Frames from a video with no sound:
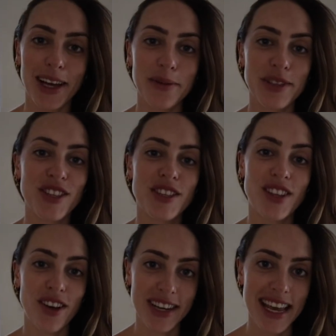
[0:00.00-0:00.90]
I was
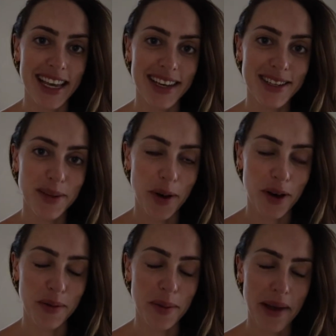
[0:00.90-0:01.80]
stark naked
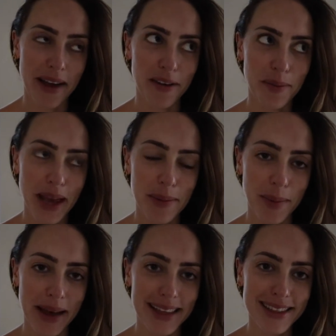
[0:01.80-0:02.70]
apart from a pair of paper
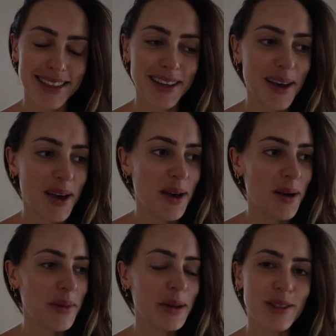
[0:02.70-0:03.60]
pants,
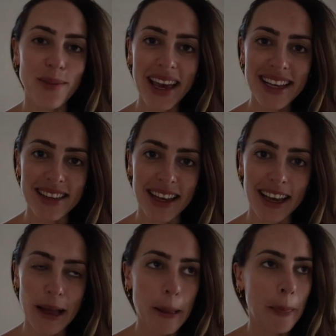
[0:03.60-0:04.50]
but it was
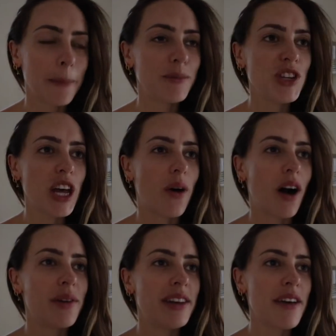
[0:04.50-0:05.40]
amazing. Do you know,
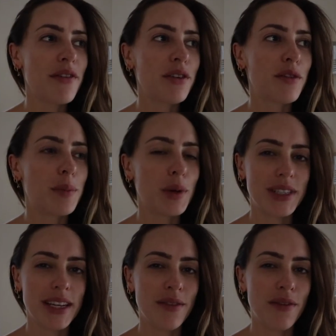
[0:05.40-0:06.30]
I would never have
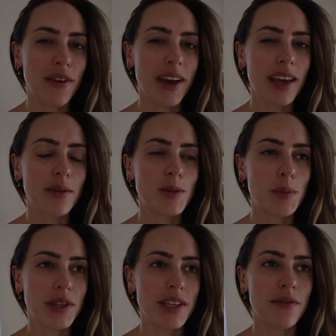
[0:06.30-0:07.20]
booked in for it. It was
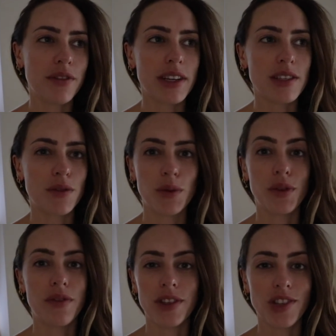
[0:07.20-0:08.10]
booked in for us, for all
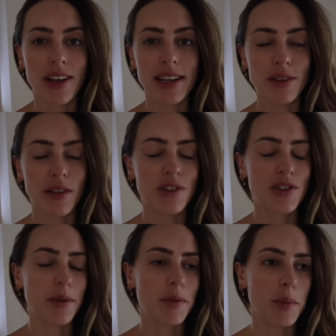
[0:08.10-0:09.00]
of the journalists on this
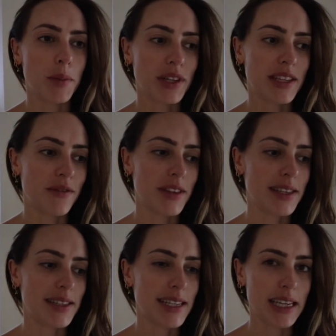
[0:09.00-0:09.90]
trip. We've been booked in for
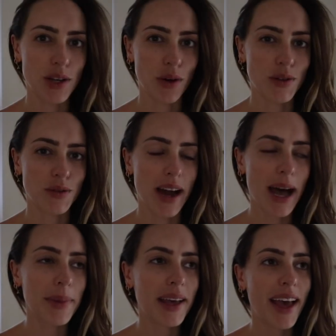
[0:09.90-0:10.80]
this detox
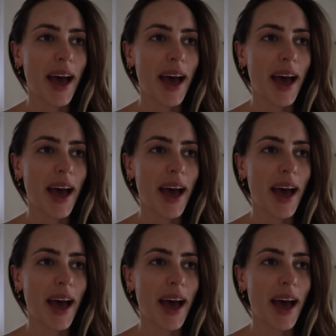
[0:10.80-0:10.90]
wrap